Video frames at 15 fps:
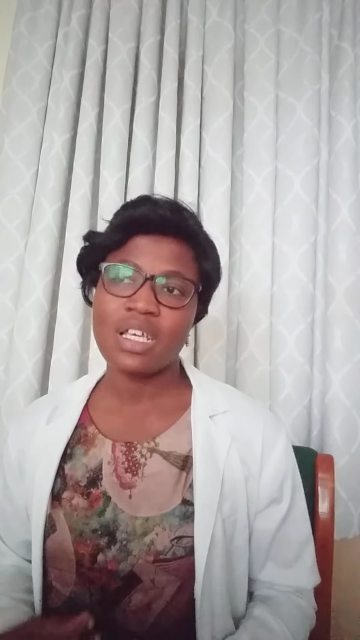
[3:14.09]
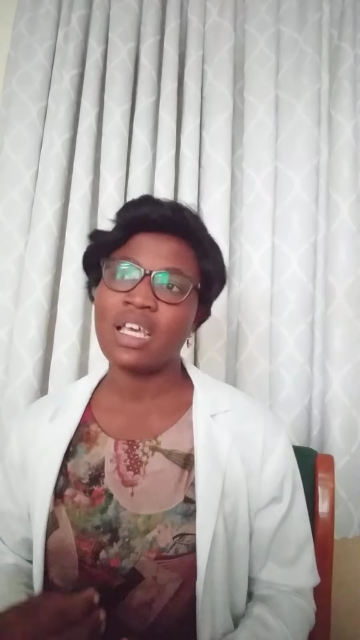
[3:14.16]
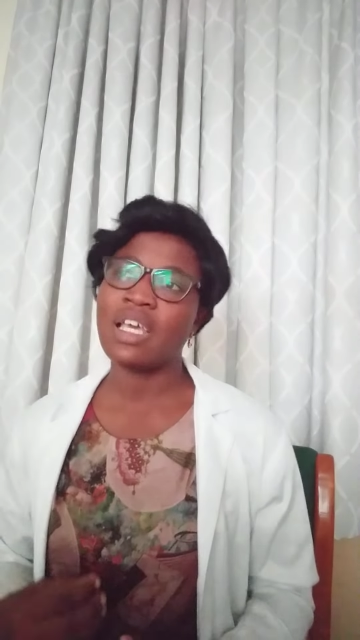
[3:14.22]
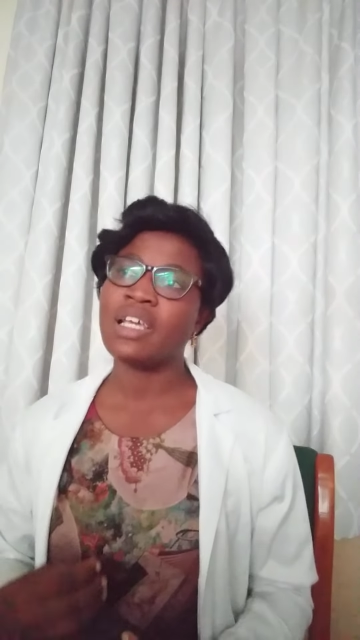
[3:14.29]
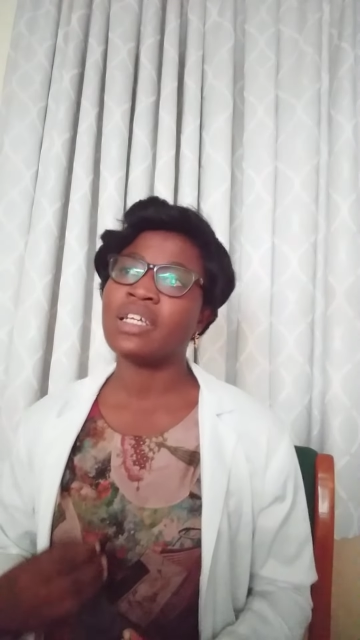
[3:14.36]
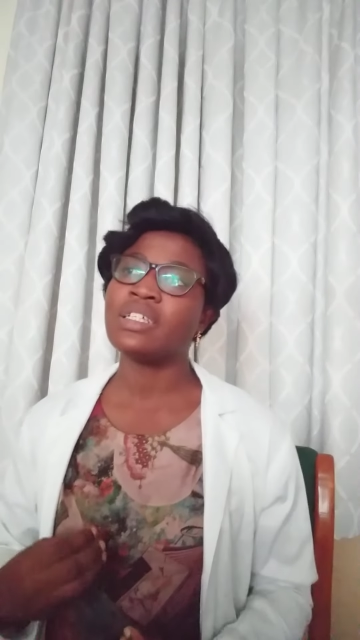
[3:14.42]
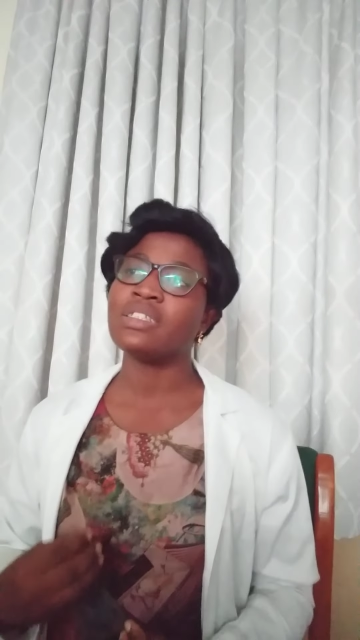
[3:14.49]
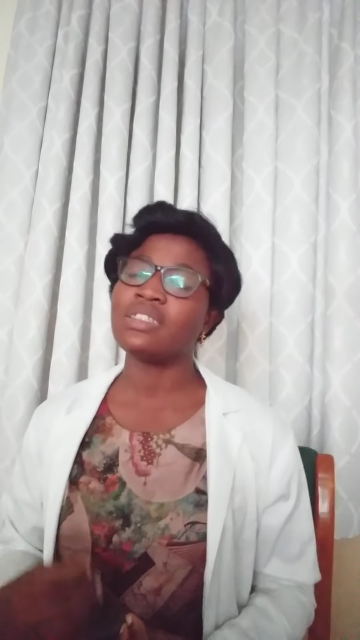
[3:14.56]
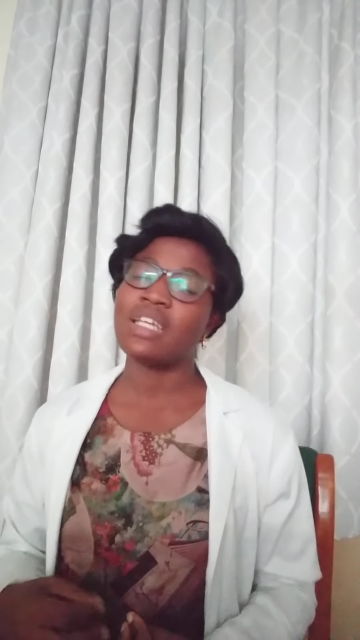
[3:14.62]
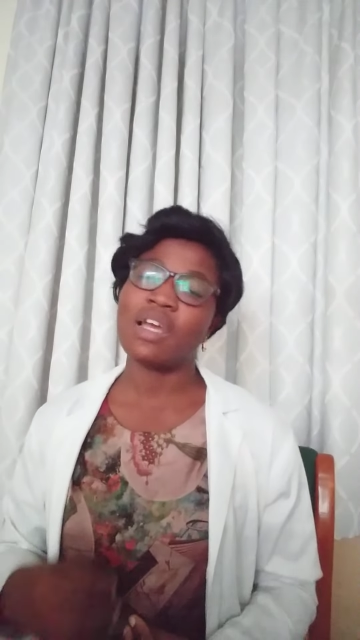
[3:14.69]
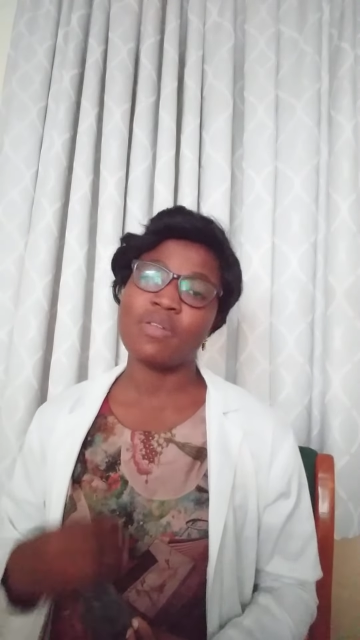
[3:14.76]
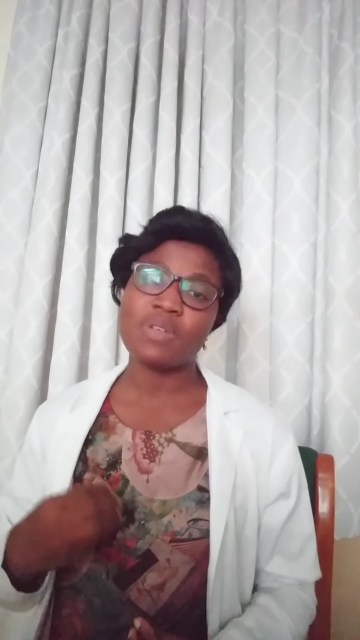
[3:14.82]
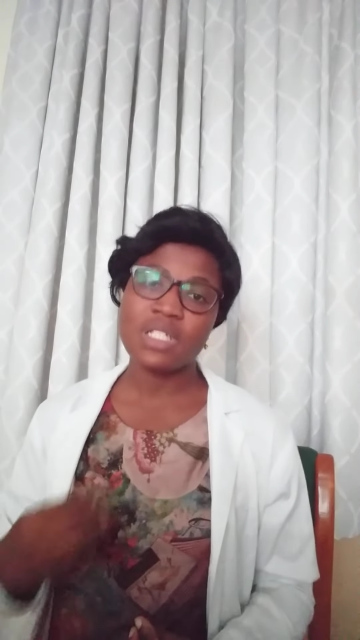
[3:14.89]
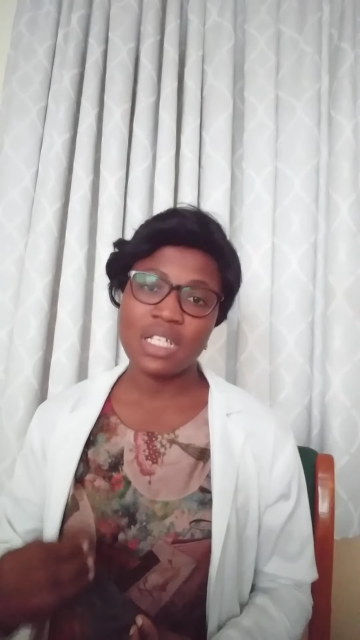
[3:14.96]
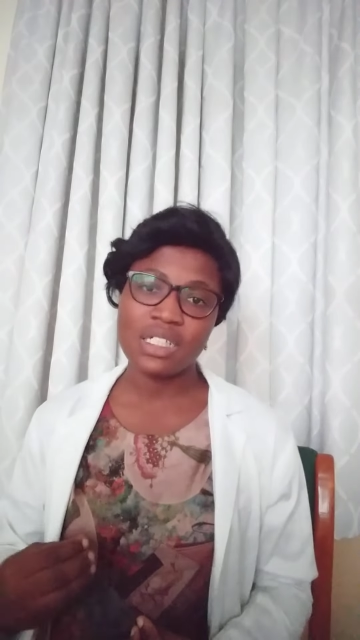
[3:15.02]
and there
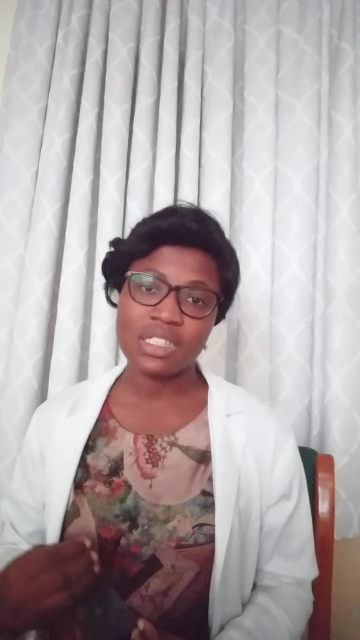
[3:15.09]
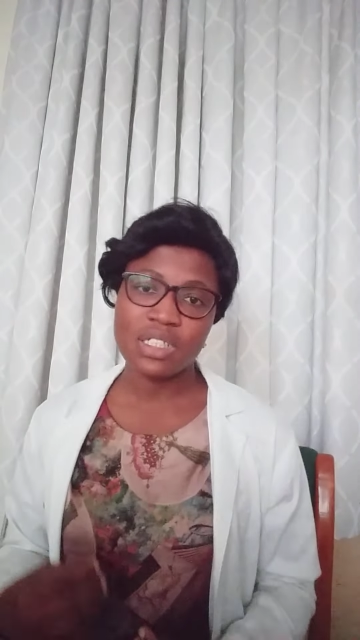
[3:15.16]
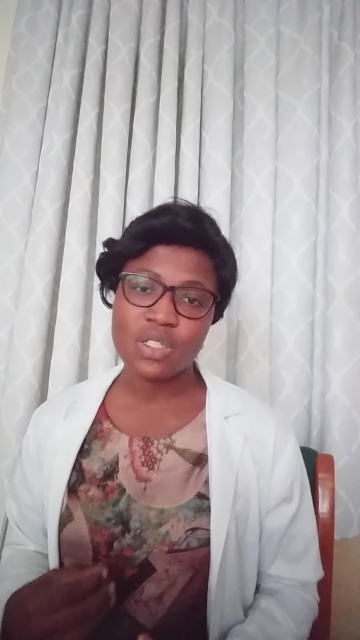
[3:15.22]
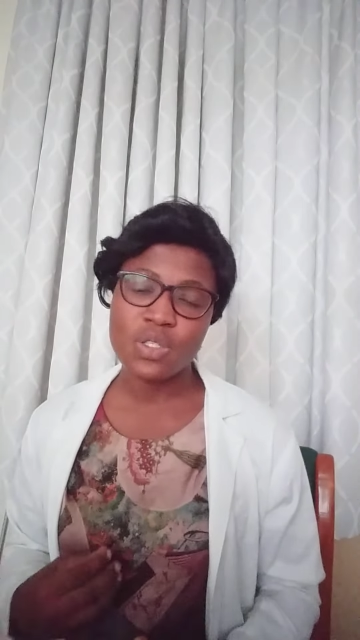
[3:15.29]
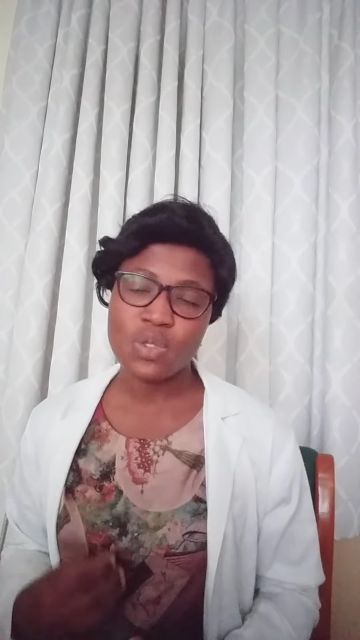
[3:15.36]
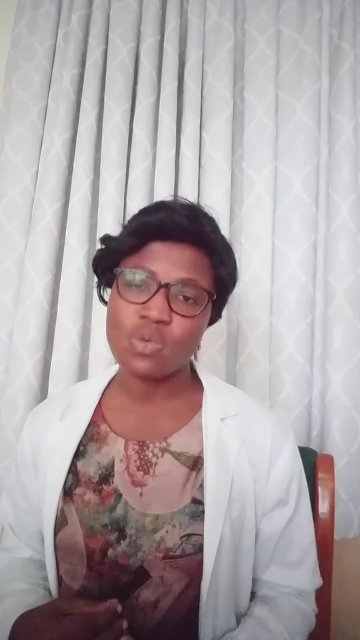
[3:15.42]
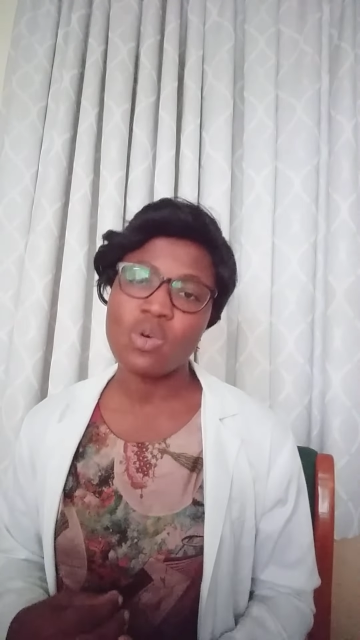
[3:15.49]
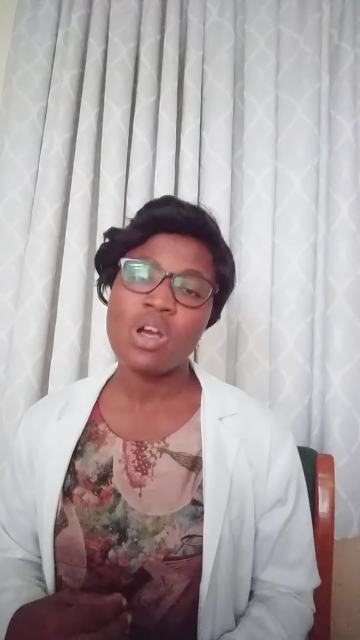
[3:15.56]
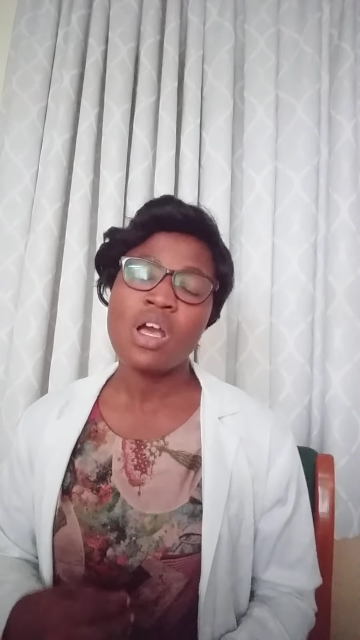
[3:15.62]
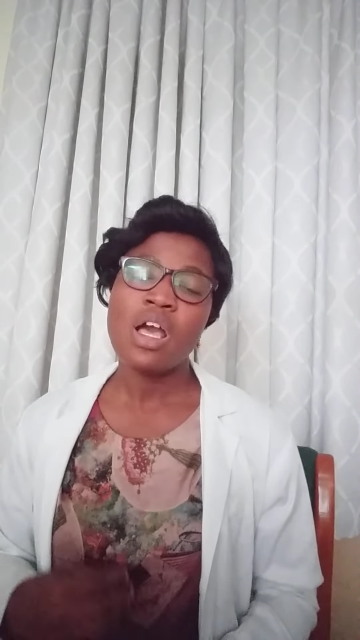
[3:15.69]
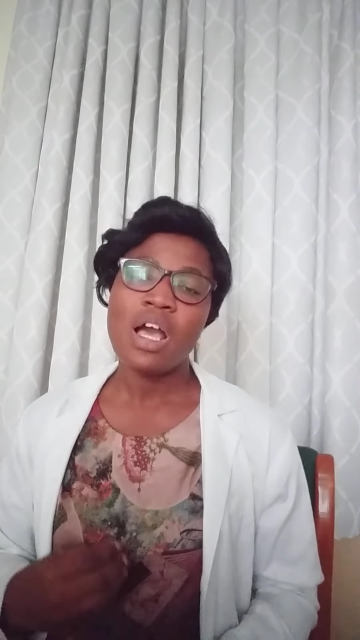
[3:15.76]
are researchers to